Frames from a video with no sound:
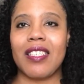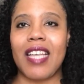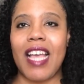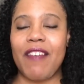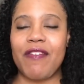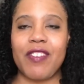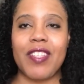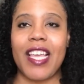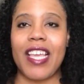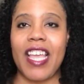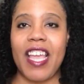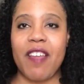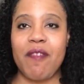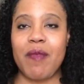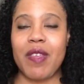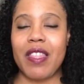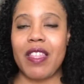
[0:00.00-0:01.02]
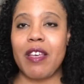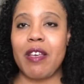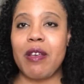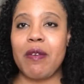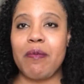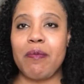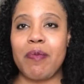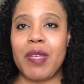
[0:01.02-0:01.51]
after they gave me
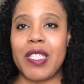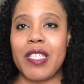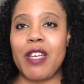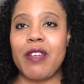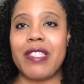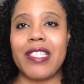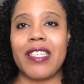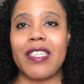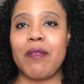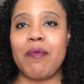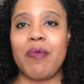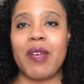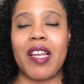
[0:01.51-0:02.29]
the Pitocin,